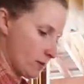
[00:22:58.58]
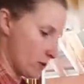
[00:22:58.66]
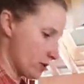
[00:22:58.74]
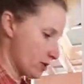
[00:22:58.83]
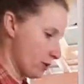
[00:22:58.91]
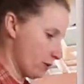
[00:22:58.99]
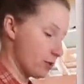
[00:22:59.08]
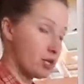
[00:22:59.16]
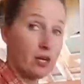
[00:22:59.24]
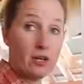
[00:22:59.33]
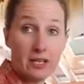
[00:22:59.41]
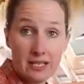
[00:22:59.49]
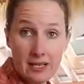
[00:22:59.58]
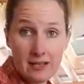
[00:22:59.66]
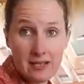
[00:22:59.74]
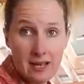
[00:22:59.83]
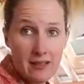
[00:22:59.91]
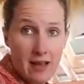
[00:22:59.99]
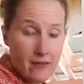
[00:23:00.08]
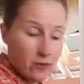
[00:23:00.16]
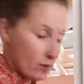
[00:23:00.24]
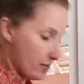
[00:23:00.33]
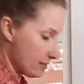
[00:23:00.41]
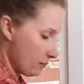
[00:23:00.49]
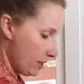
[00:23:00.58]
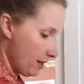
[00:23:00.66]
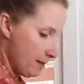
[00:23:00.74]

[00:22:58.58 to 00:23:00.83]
or so of sugar. And it does say that in the recipe,